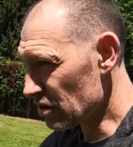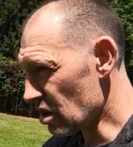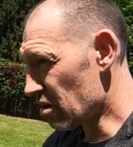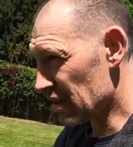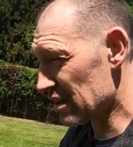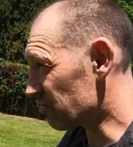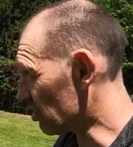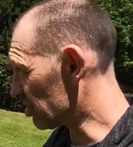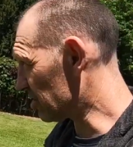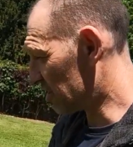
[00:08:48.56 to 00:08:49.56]
So I guess
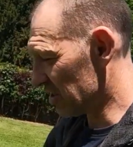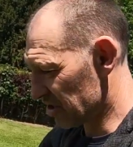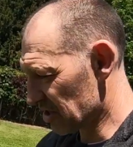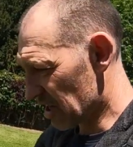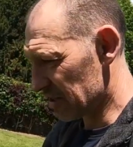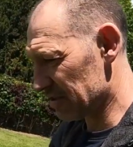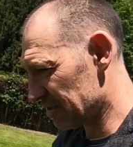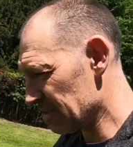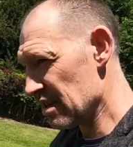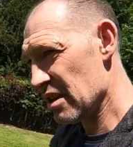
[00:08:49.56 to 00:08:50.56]
Roger's his son
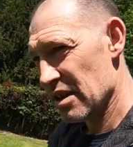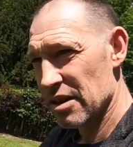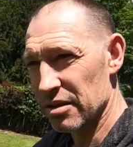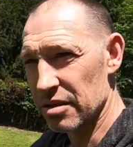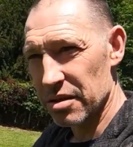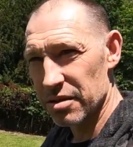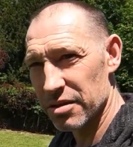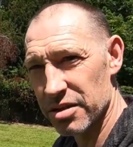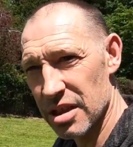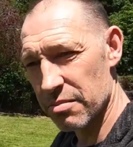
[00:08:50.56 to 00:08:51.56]
or
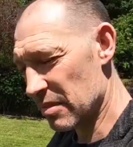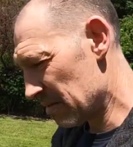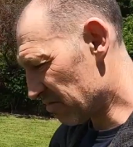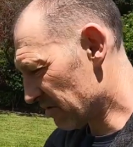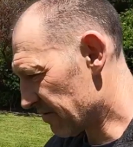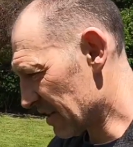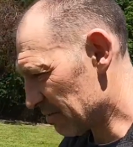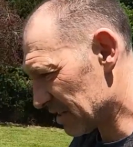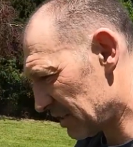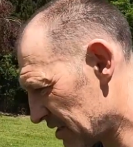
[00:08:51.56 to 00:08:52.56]
some member of
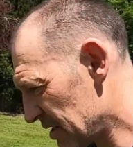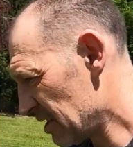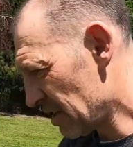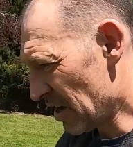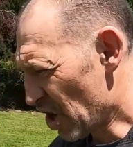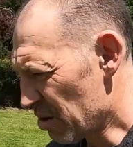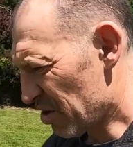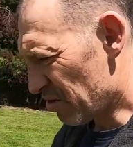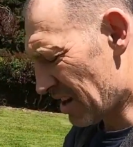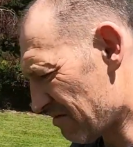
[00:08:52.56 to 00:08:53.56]
family. Hope
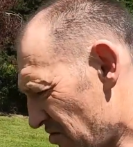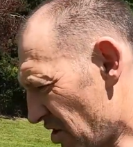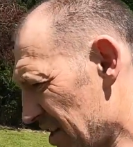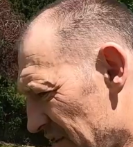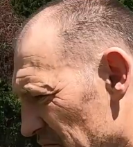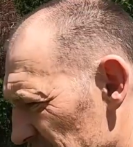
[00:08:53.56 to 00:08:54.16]
I got that right and it